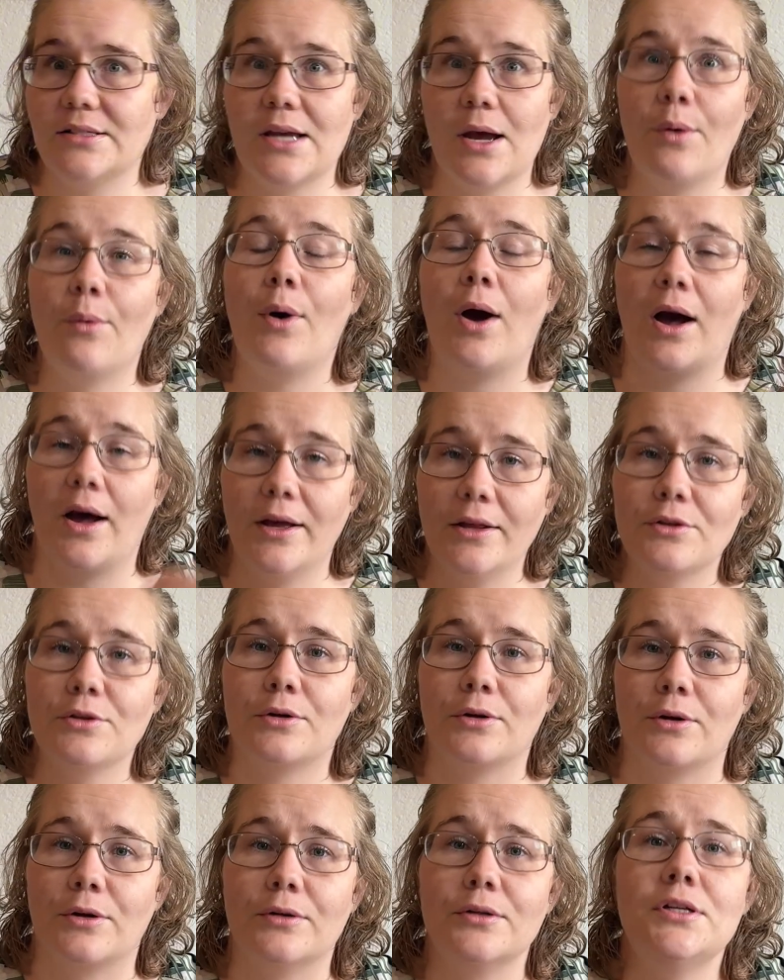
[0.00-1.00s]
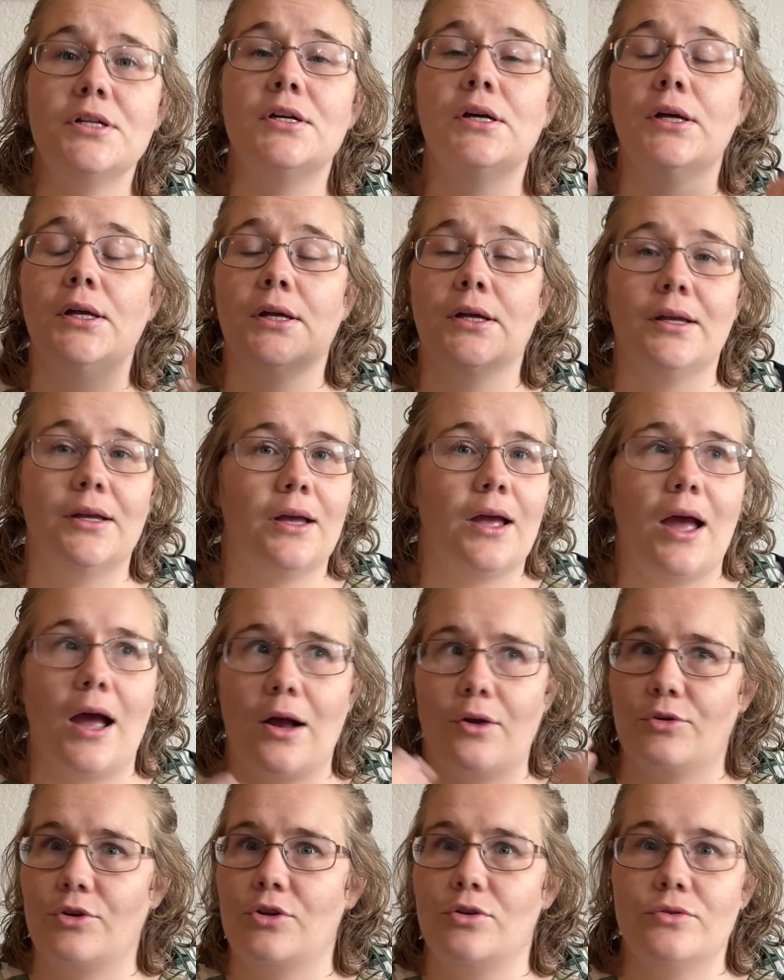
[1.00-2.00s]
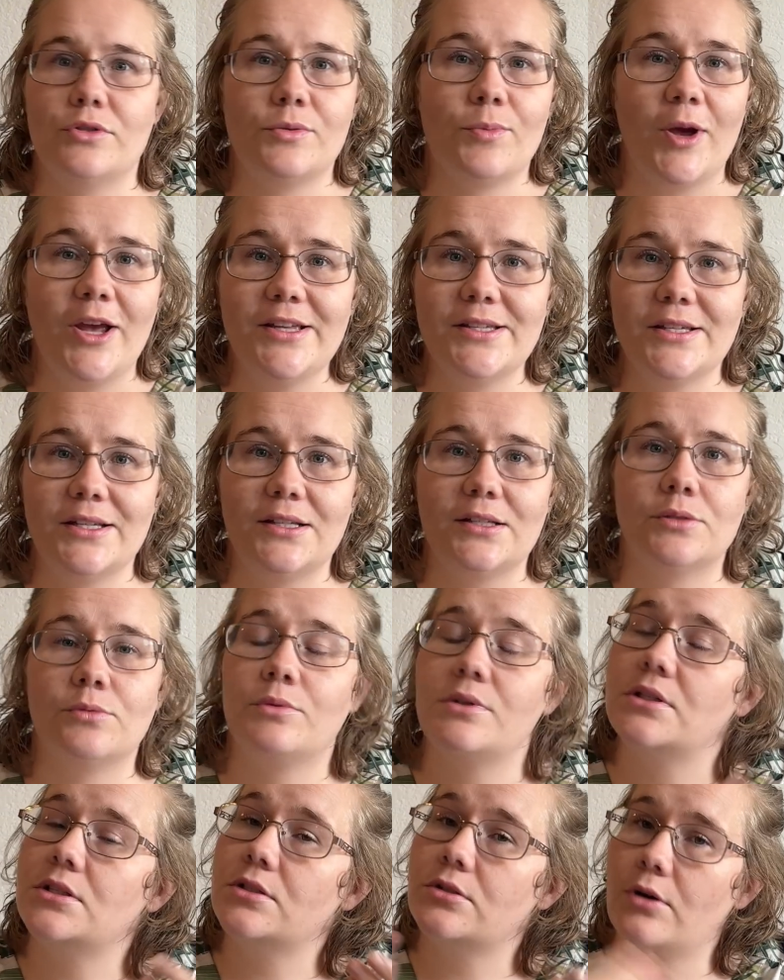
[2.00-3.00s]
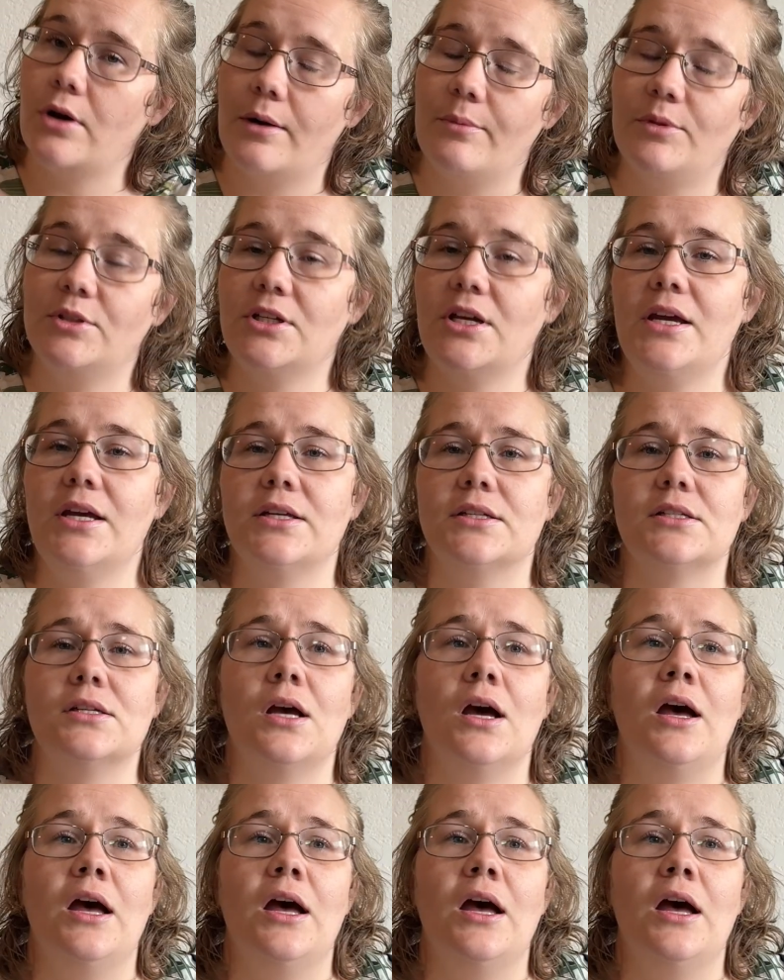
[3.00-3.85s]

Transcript: how I learned how to use spices, with scrambled eggs.